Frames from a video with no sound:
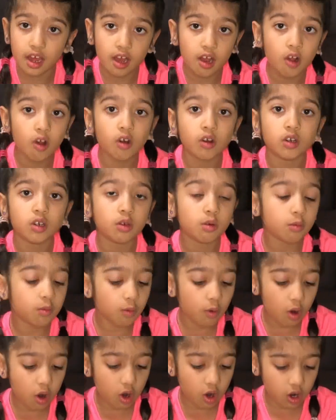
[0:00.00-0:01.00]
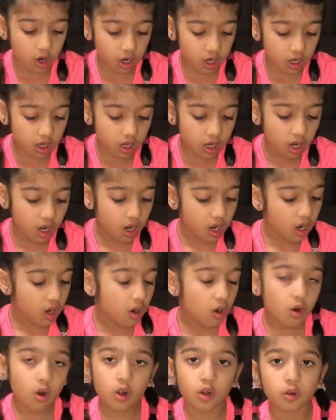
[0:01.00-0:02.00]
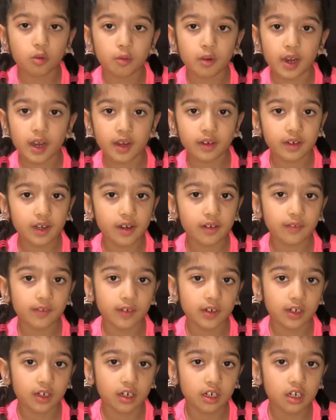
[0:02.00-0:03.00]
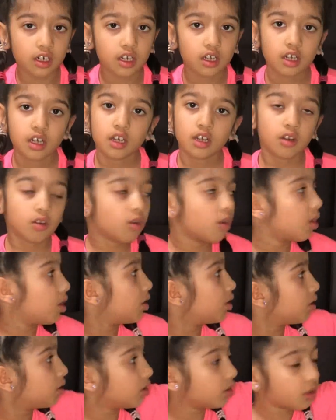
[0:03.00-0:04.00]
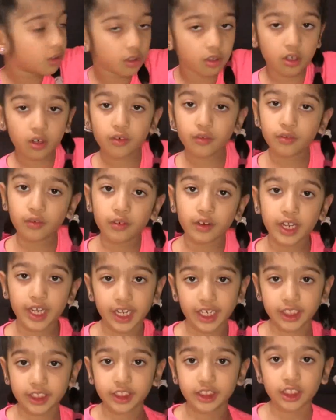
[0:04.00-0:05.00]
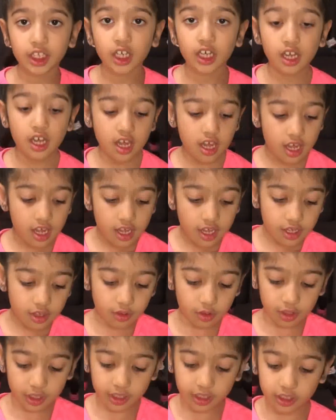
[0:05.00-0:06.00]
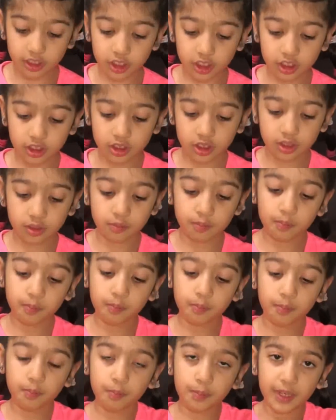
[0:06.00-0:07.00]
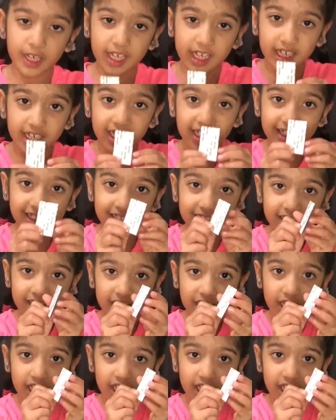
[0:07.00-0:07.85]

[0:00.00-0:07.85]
on the wall or wherever or on your fridge, you can just peel this